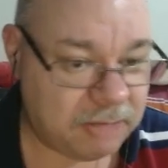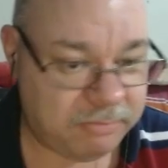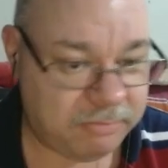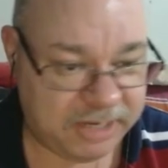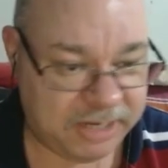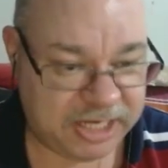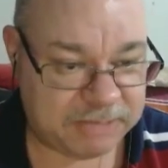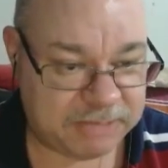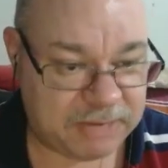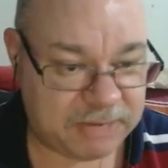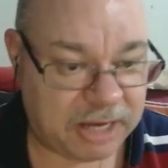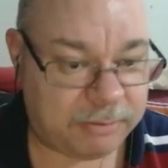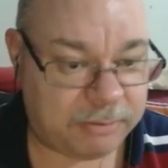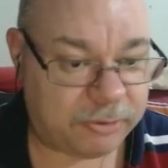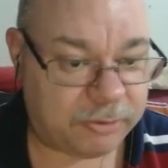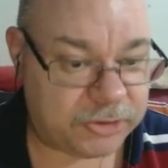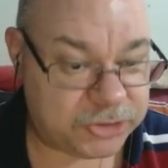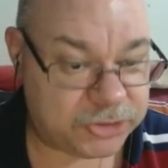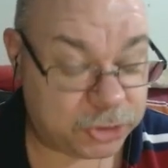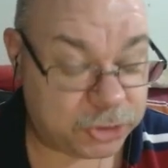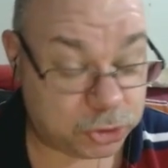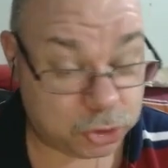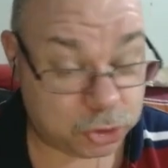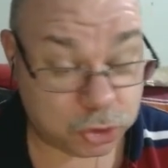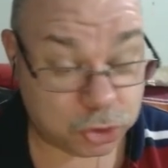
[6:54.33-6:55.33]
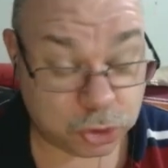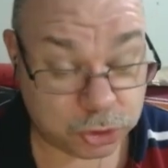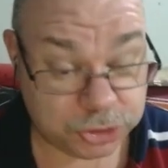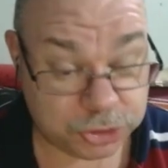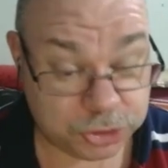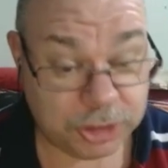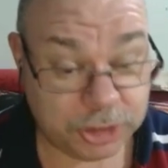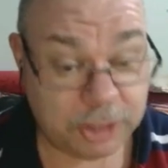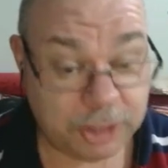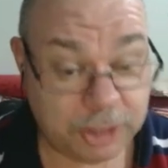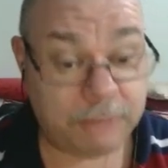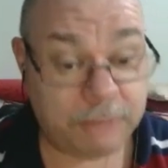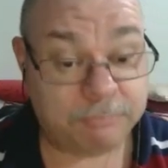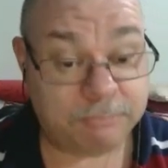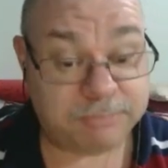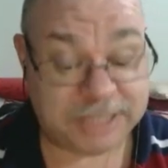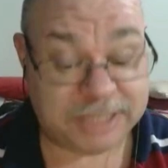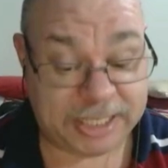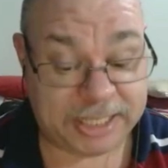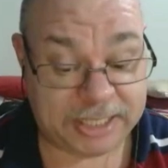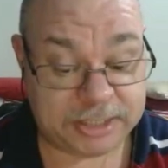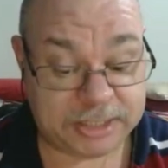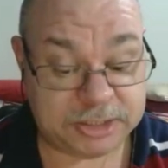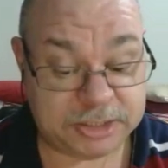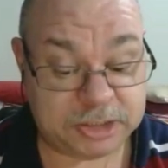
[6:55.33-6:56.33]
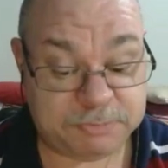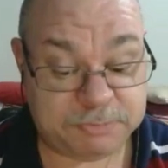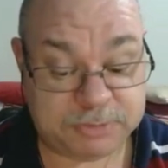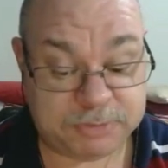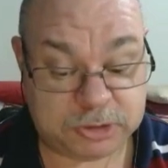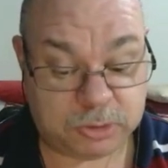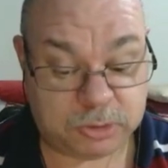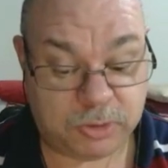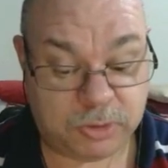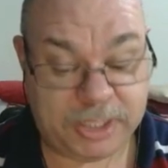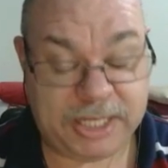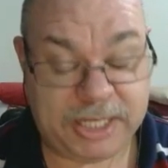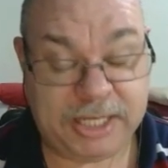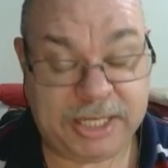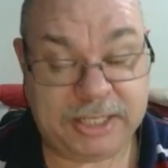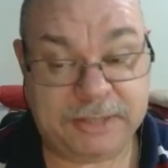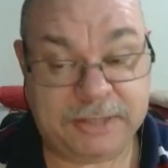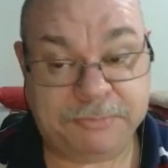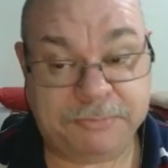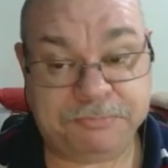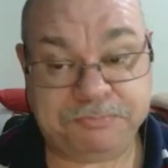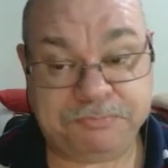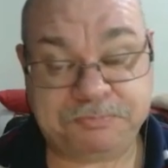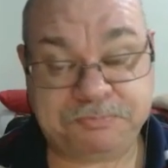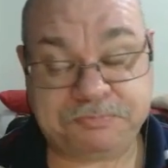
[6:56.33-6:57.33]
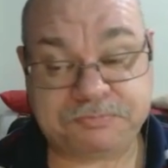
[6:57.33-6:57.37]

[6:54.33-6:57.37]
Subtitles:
Medium Armor is a good blend between